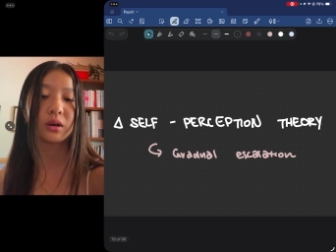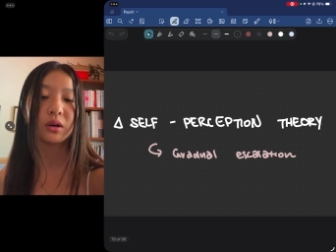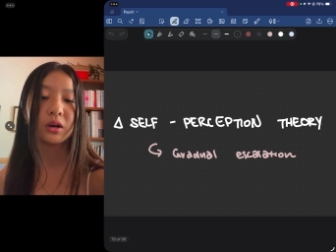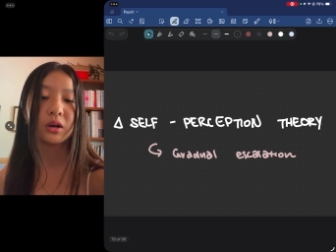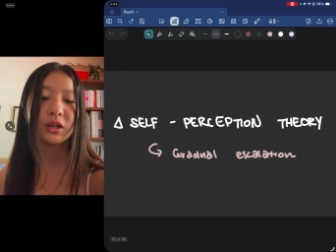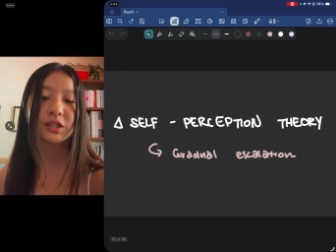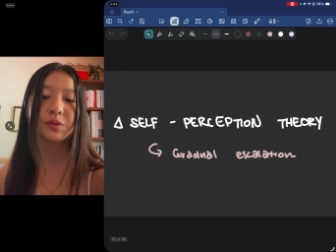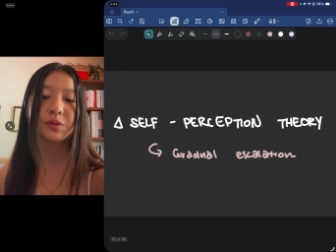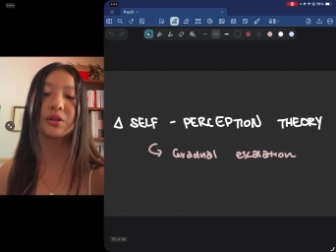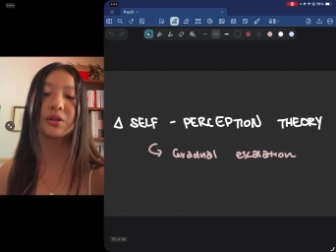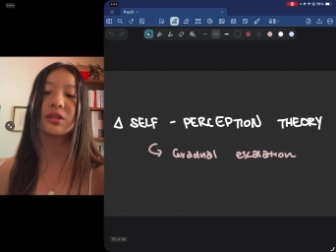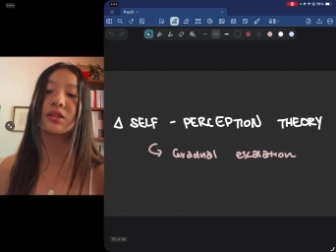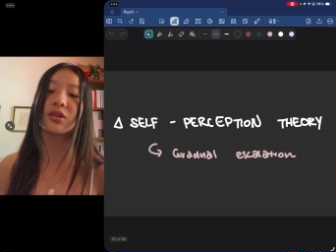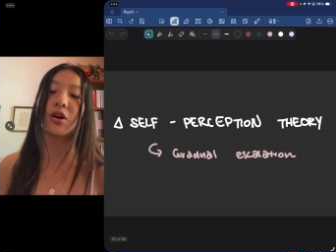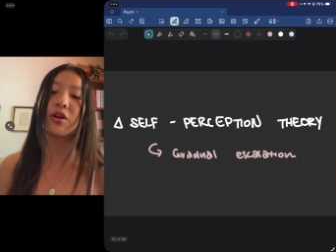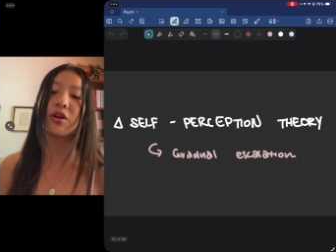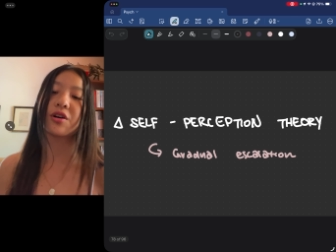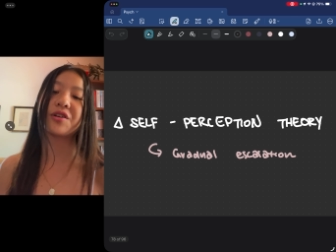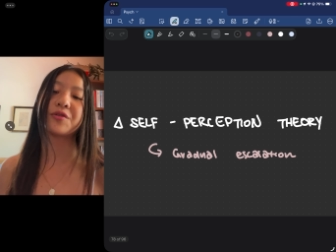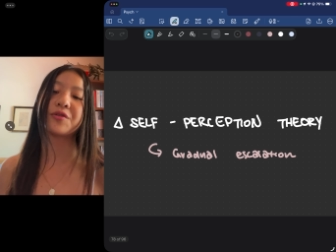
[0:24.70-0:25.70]
So we're going to
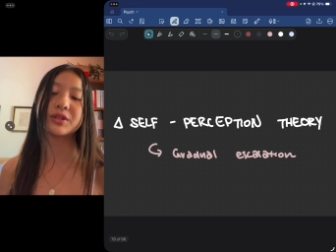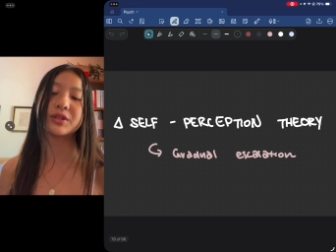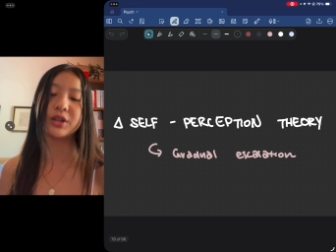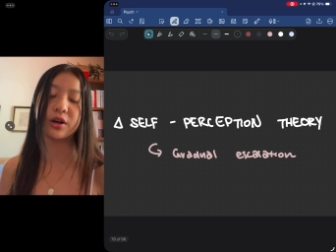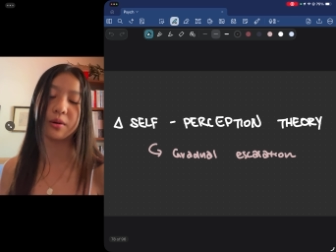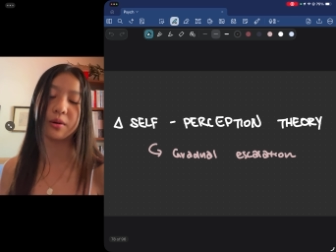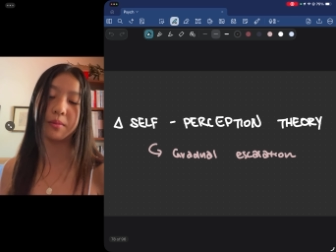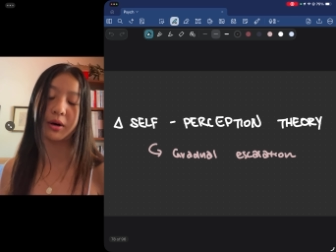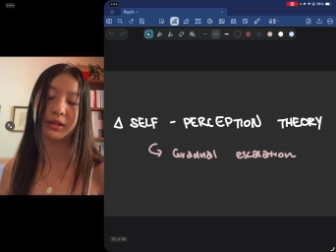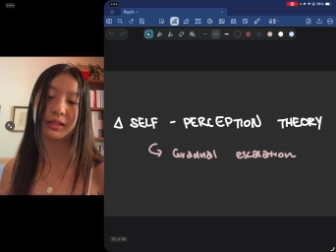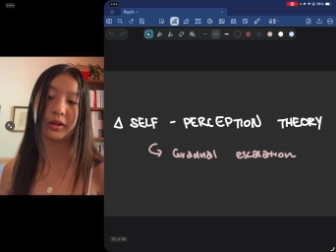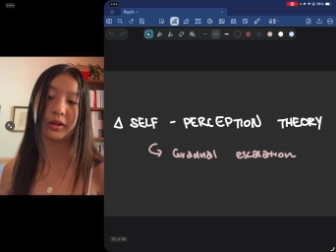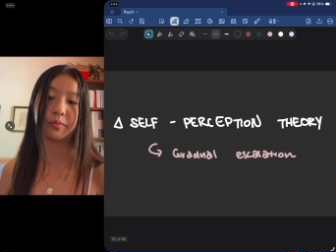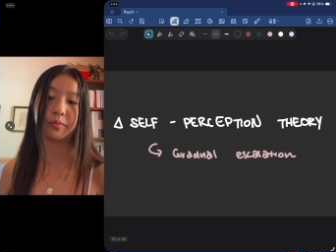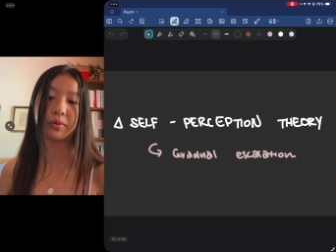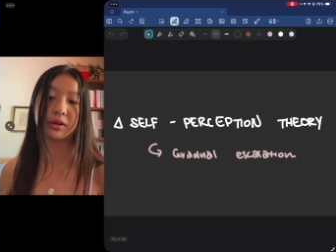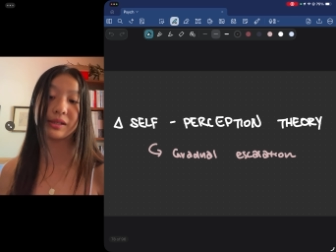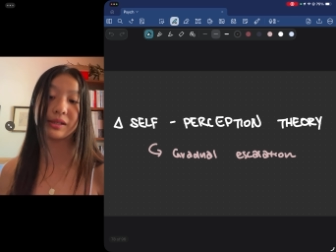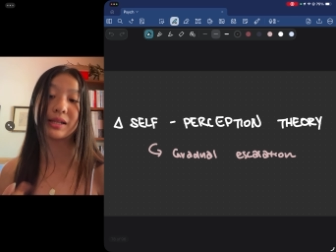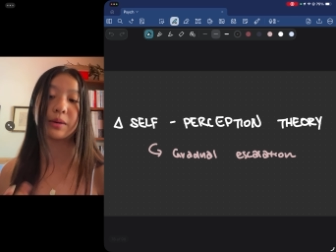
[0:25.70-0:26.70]
start off with talking about
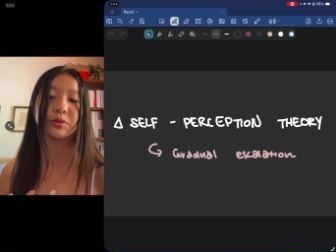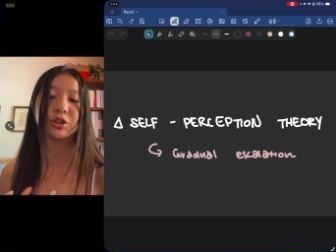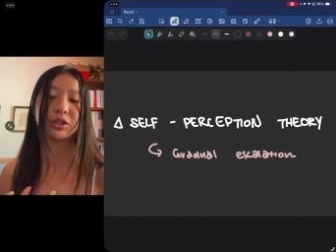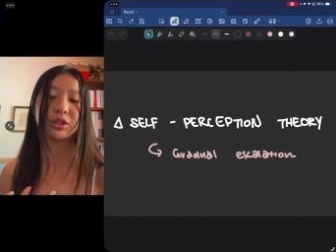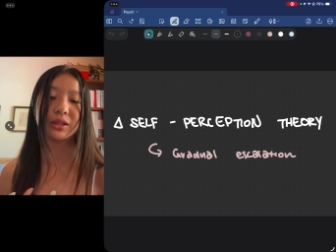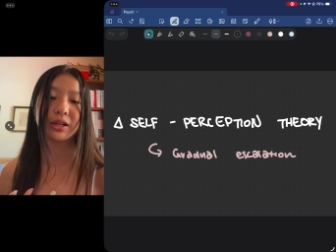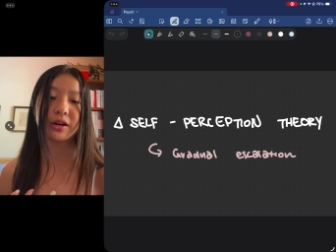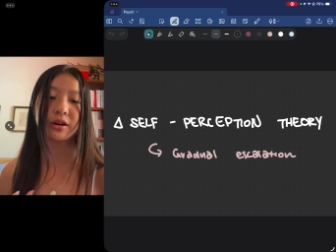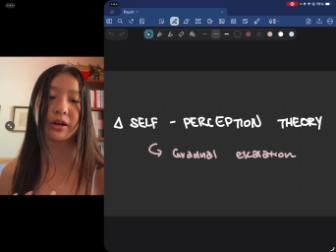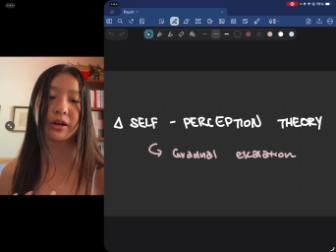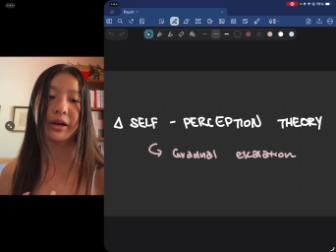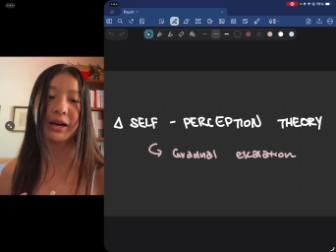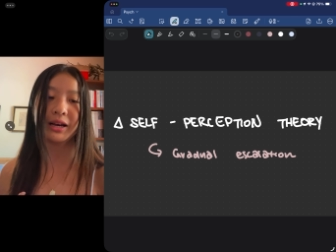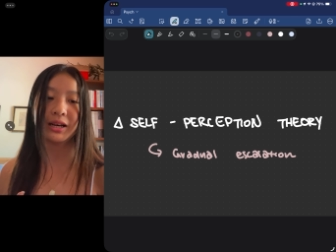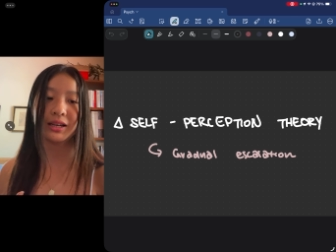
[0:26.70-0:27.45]
self-perception theory.